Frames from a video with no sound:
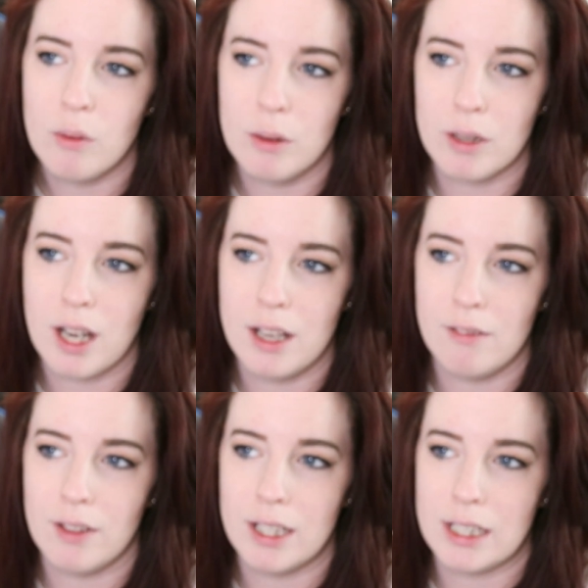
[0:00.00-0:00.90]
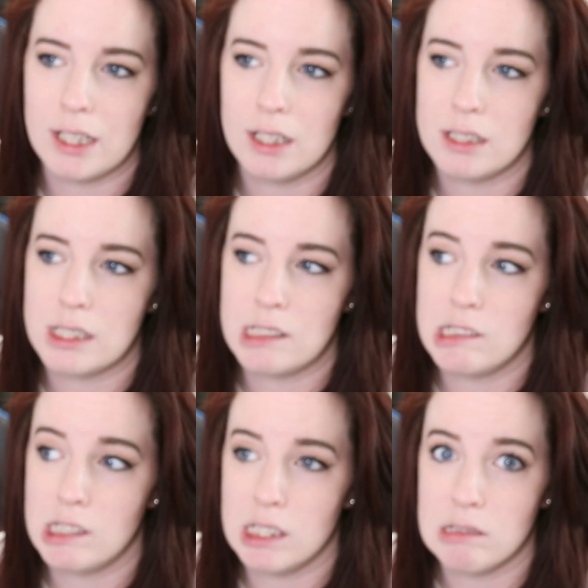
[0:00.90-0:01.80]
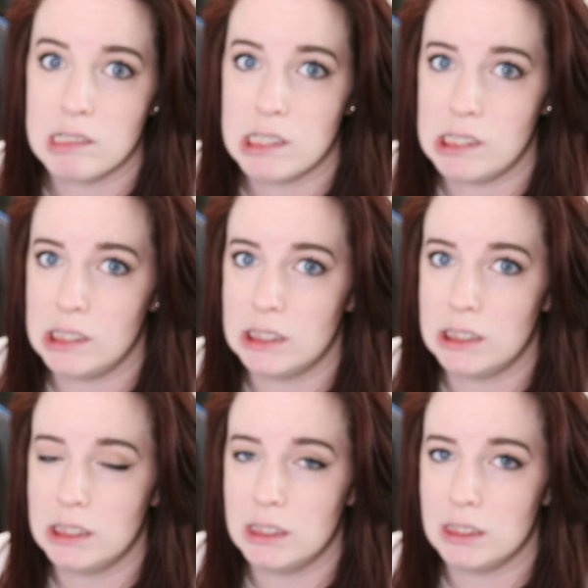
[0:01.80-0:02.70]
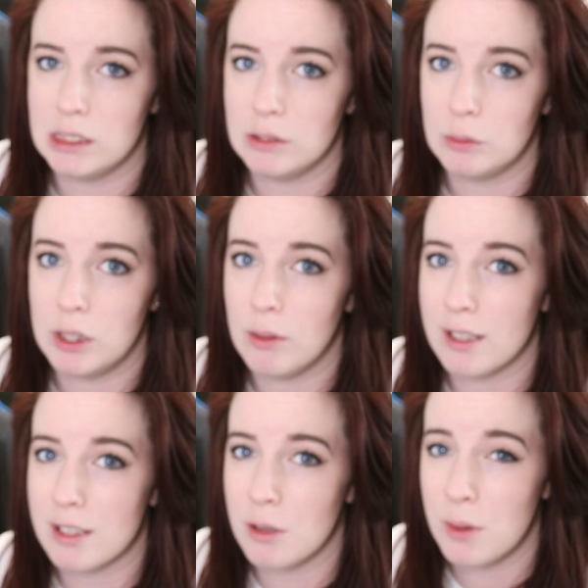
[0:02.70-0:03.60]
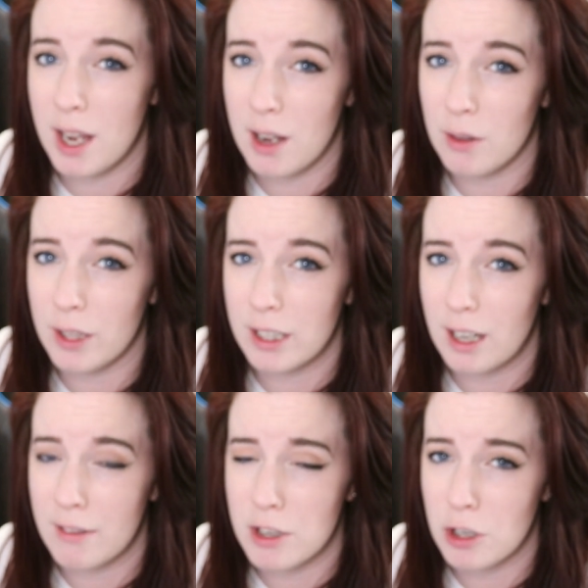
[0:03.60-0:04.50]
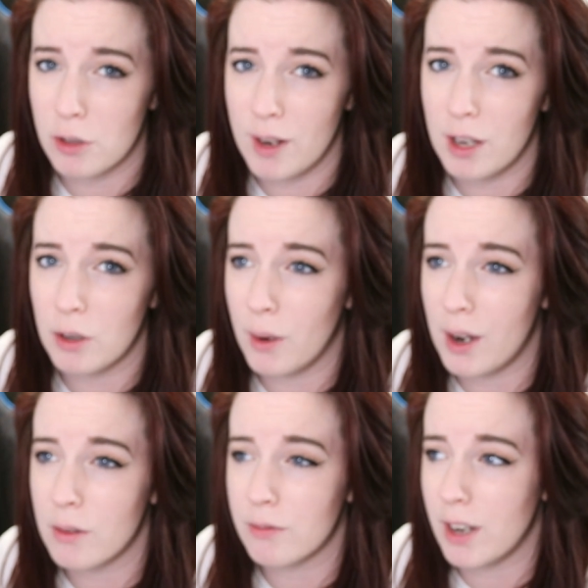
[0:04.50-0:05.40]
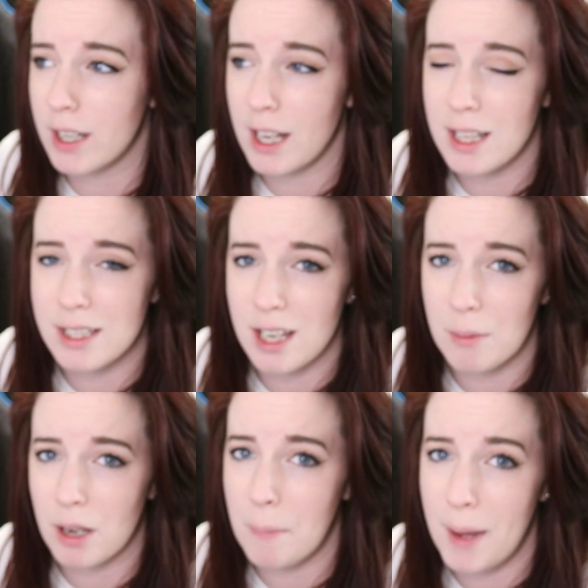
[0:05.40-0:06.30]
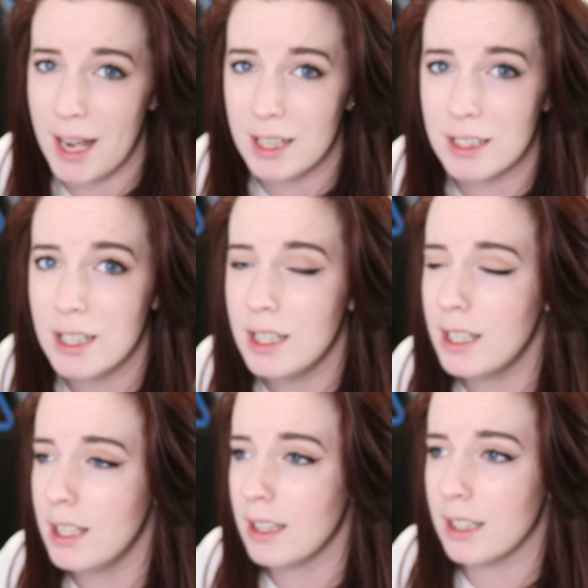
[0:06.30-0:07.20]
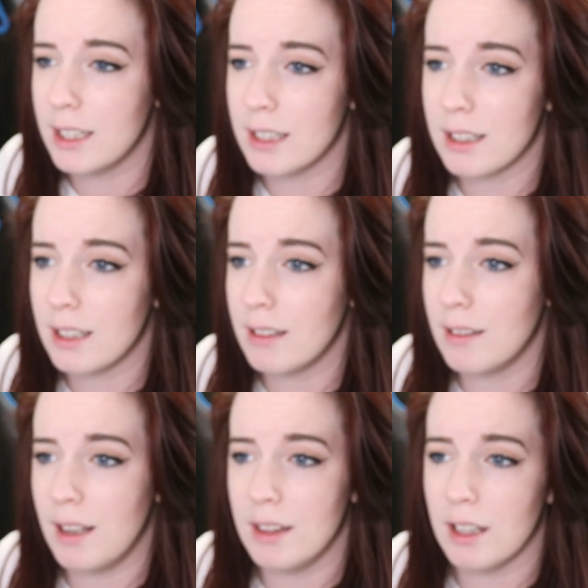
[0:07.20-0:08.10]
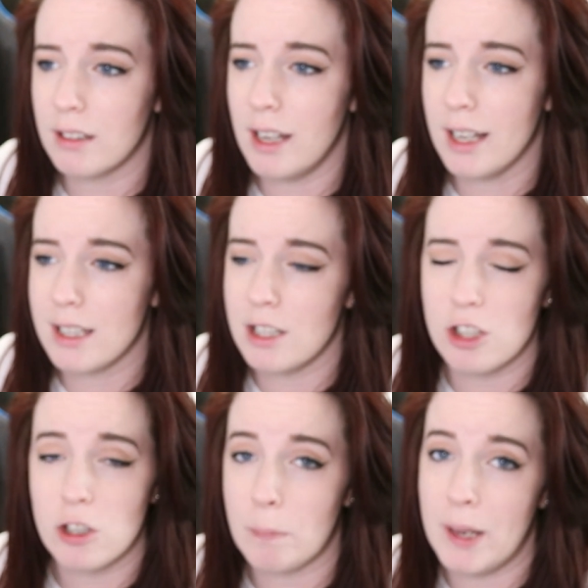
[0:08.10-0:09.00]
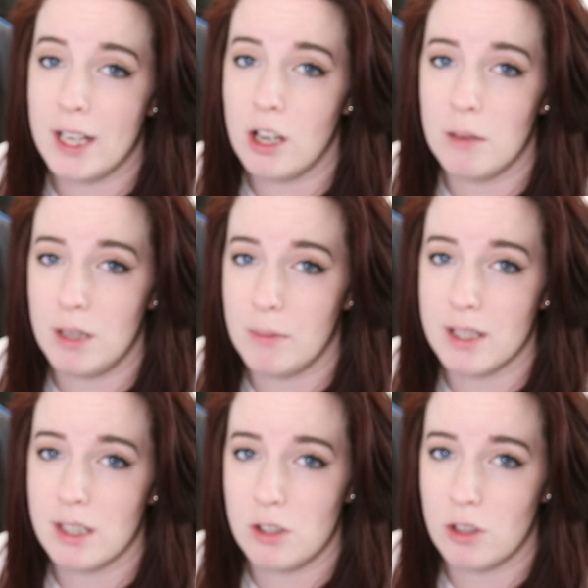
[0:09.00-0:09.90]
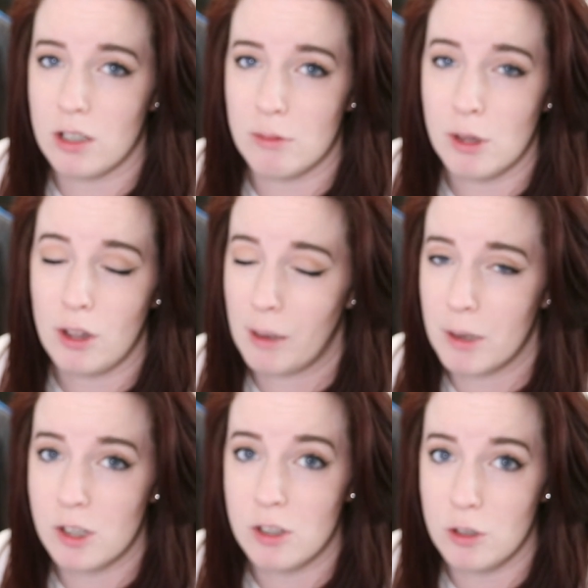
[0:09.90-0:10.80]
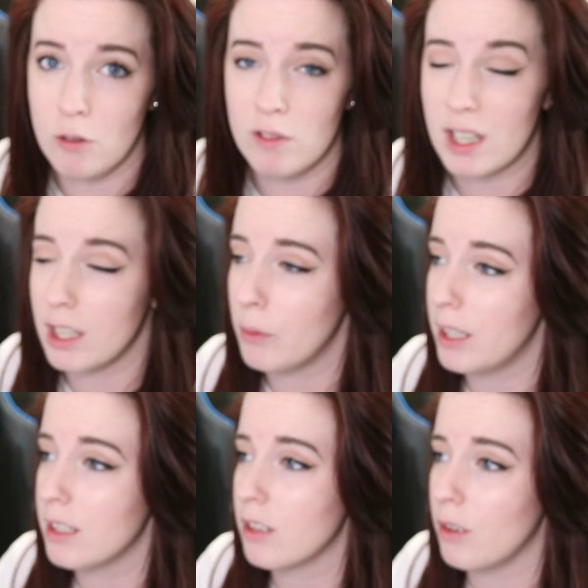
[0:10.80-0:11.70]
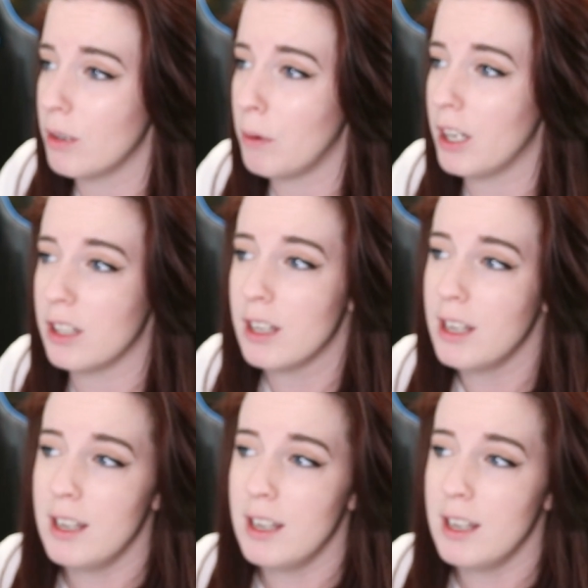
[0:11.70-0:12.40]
we were kind of like, oh God, what do you want us to do now? Like, I have to turn around, go out, find an ATM, come back? Like, and luckily, I guess he just took pity on me and my sister because we look like a bunch of doofs anyway. So he probably